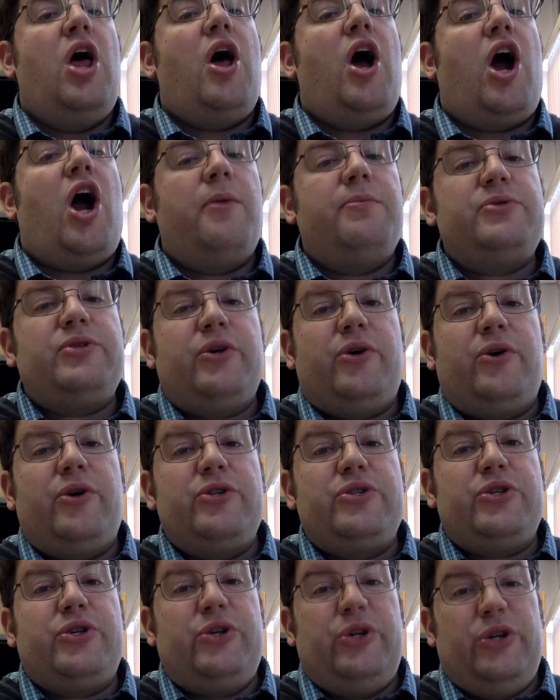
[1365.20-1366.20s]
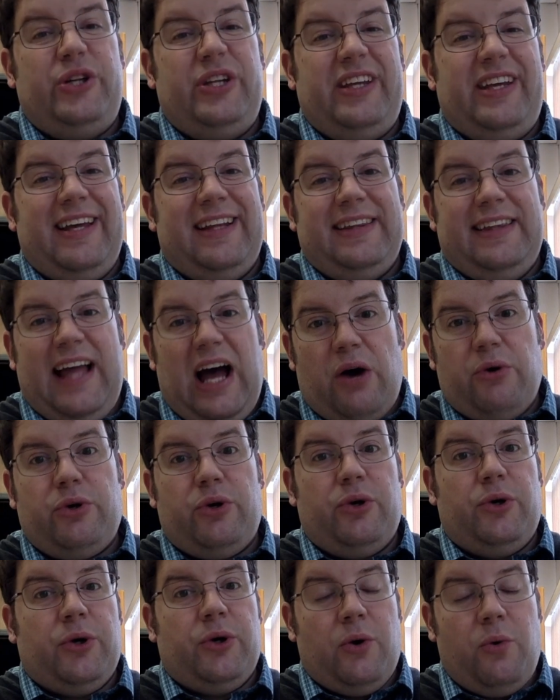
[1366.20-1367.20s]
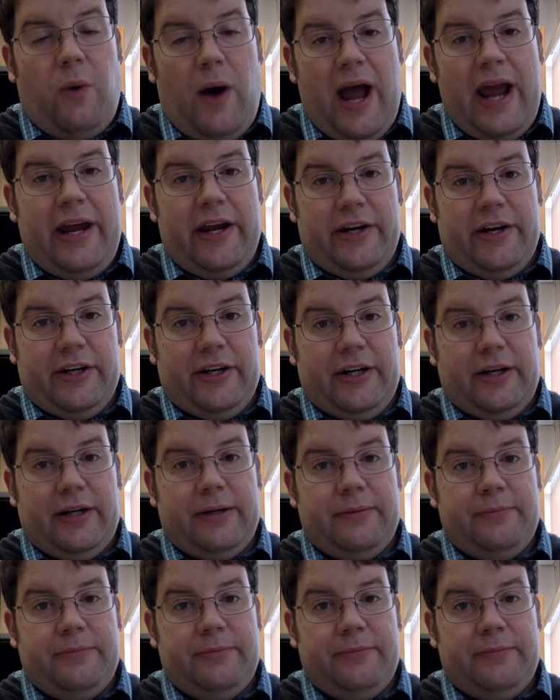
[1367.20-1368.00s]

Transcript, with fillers: Harpsichords couldn't get louder or quieter,